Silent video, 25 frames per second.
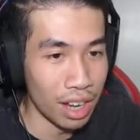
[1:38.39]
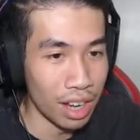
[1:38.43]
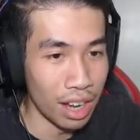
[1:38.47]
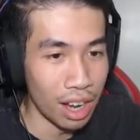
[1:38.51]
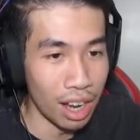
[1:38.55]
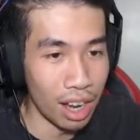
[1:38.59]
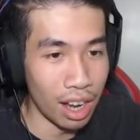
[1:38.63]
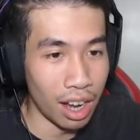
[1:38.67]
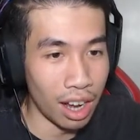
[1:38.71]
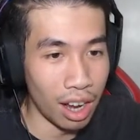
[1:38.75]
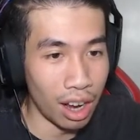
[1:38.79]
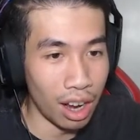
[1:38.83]

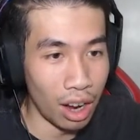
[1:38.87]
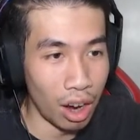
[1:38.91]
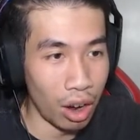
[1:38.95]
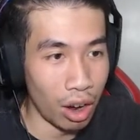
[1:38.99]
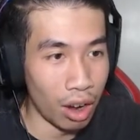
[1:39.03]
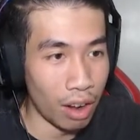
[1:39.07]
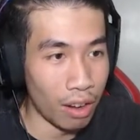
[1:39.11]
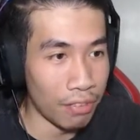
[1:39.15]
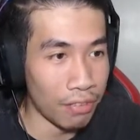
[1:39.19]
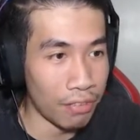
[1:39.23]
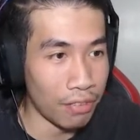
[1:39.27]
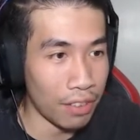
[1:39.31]
Uh,
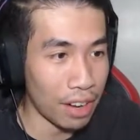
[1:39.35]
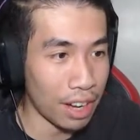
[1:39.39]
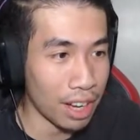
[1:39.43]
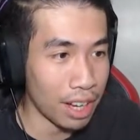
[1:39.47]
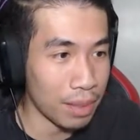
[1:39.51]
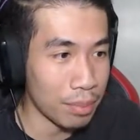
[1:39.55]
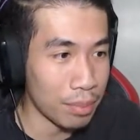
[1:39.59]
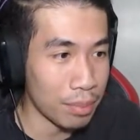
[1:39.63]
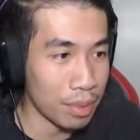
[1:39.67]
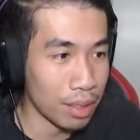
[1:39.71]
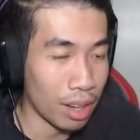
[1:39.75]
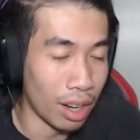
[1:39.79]
Hall of
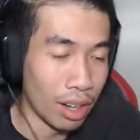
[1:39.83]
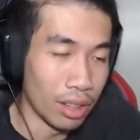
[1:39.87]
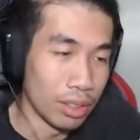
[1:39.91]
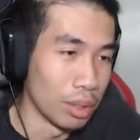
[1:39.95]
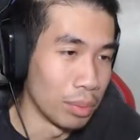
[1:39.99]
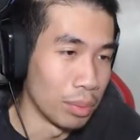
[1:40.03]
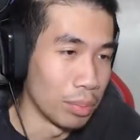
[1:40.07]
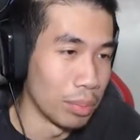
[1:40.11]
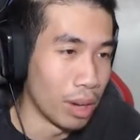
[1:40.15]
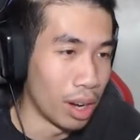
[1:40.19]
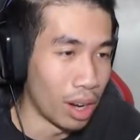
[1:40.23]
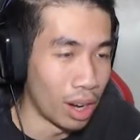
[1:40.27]
Fame. Oh,
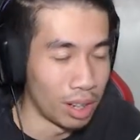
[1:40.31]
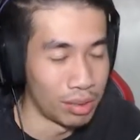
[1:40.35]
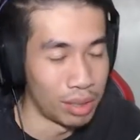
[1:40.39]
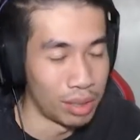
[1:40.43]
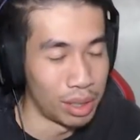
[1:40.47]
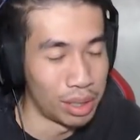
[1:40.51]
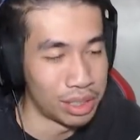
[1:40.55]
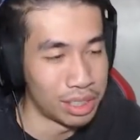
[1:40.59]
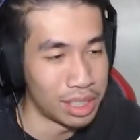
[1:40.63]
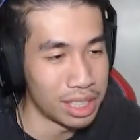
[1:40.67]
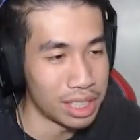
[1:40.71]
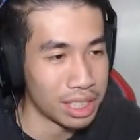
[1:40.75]
no. Oh,
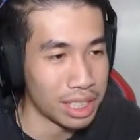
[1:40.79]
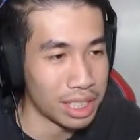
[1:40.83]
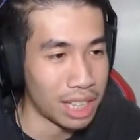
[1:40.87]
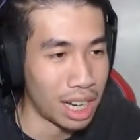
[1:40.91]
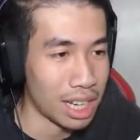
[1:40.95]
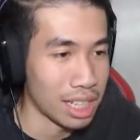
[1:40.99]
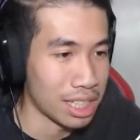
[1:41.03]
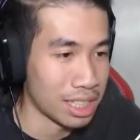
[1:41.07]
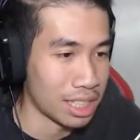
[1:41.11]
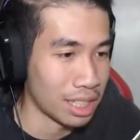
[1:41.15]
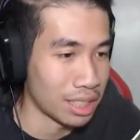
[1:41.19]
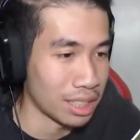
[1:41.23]
well, this
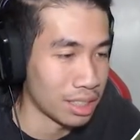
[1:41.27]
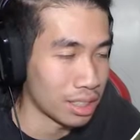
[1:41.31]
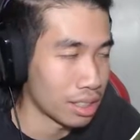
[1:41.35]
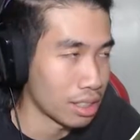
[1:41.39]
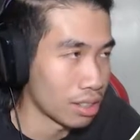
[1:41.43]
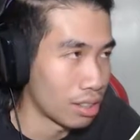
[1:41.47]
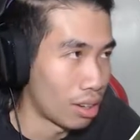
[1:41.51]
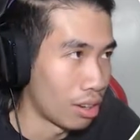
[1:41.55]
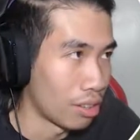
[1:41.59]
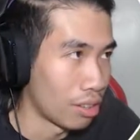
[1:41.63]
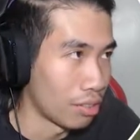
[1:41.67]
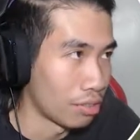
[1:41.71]
guy's technically
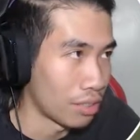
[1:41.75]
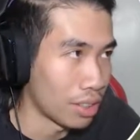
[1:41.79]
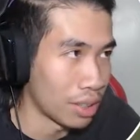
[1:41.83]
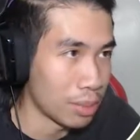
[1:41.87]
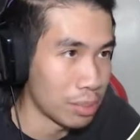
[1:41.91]
Hall of Fame.